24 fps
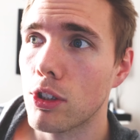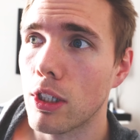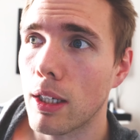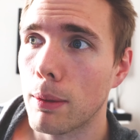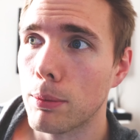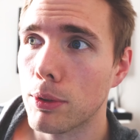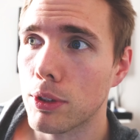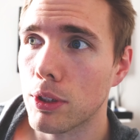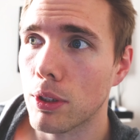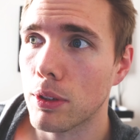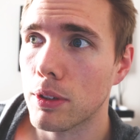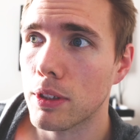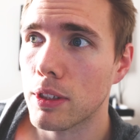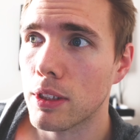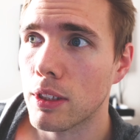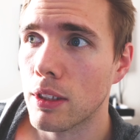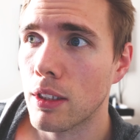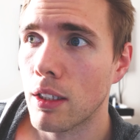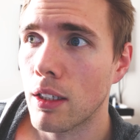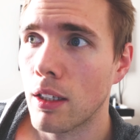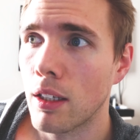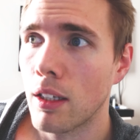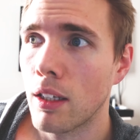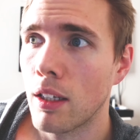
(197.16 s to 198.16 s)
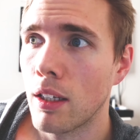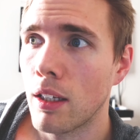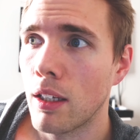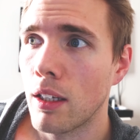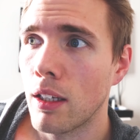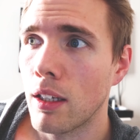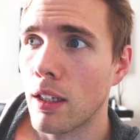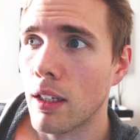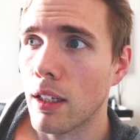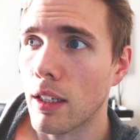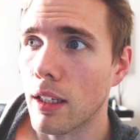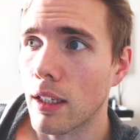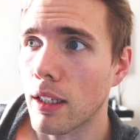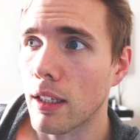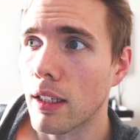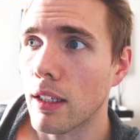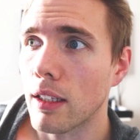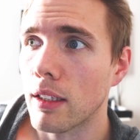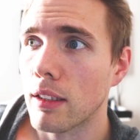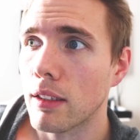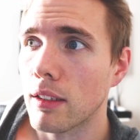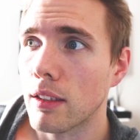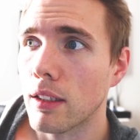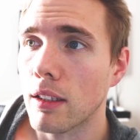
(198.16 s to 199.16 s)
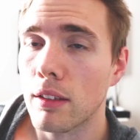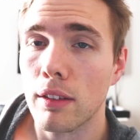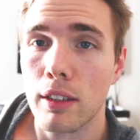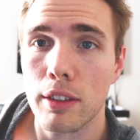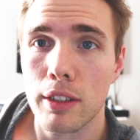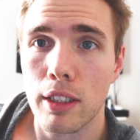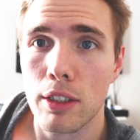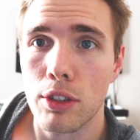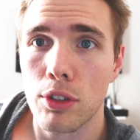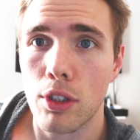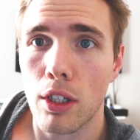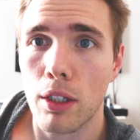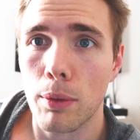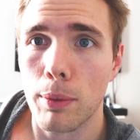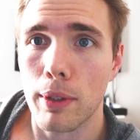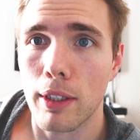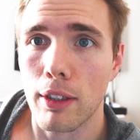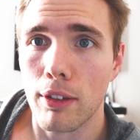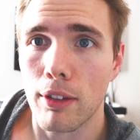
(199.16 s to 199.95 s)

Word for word: good job results, and uh, let's get started with